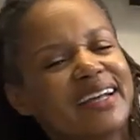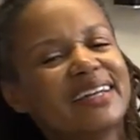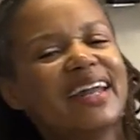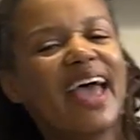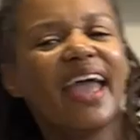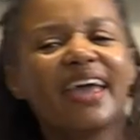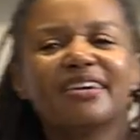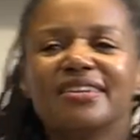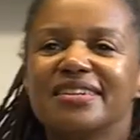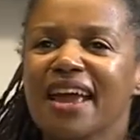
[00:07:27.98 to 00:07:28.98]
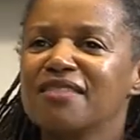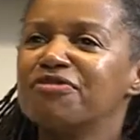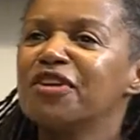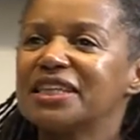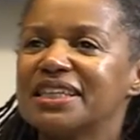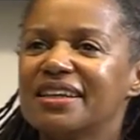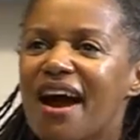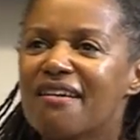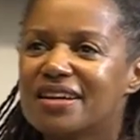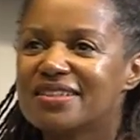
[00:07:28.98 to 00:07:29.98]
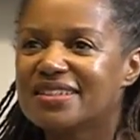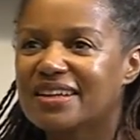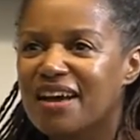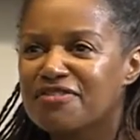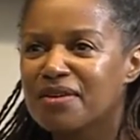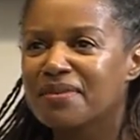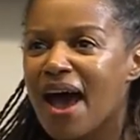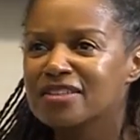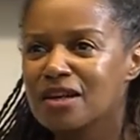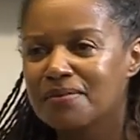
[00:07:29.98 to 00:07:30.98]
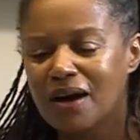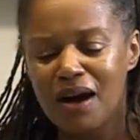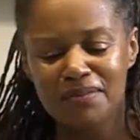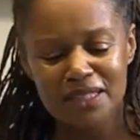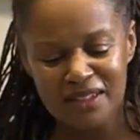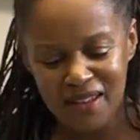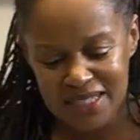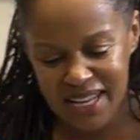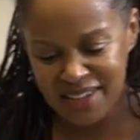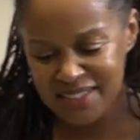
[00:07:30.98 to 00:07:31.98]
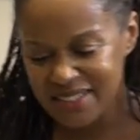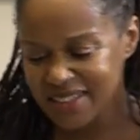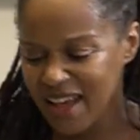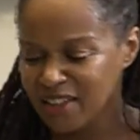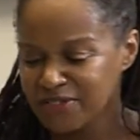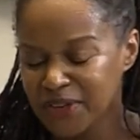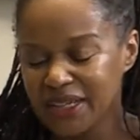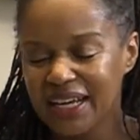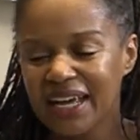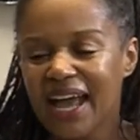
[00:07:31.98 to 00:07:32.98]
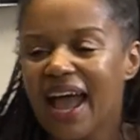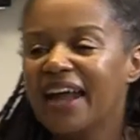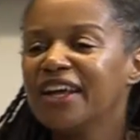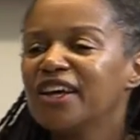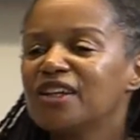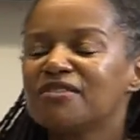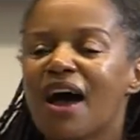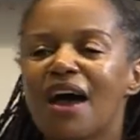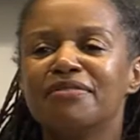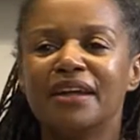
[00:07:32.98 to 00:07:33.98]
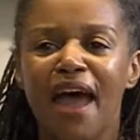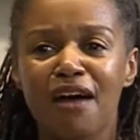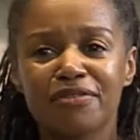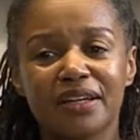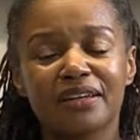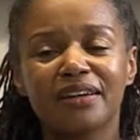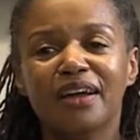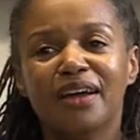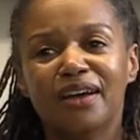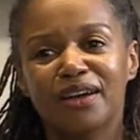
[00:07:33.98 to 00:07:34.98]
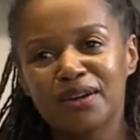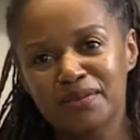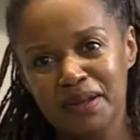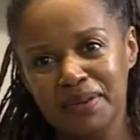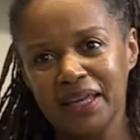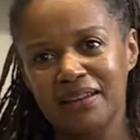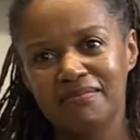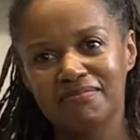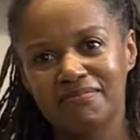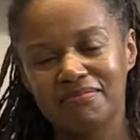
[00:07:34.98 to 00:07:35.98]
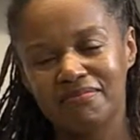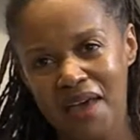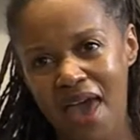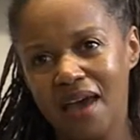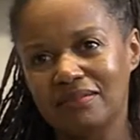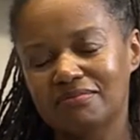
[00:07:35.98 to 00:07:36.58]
Today, it'll take him 14 hours to get from Nassau, Bahamas to Los Angeles, California, and he'll arrive an African Caribbean man.